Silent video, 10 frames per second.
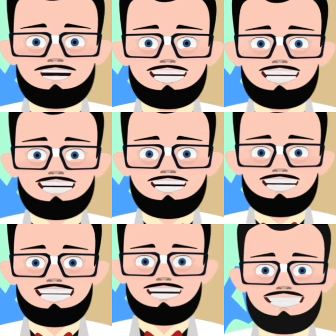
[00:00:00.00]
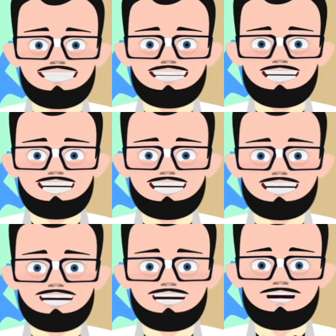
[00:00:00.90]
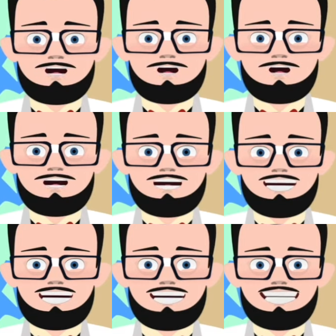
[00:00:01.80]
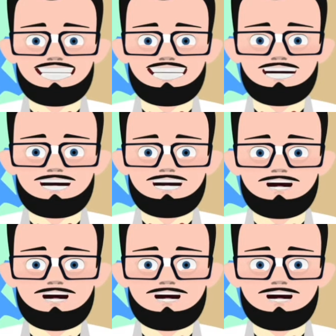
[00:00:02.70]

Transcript: So whenever you make a left or right hand turn,